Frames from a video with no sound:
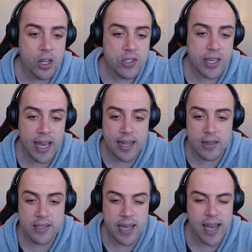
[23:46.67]
to
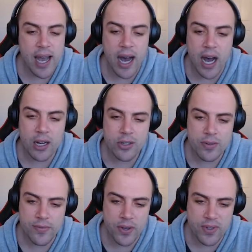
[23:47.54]
get, say,
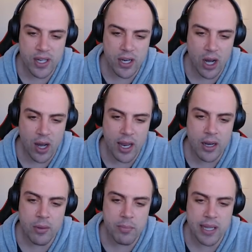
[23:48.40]

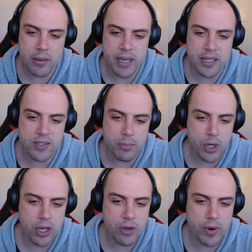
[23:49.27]
159 millimeters of
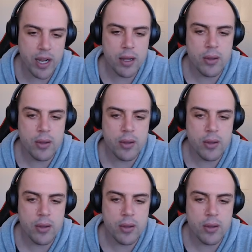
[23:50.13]
mercury.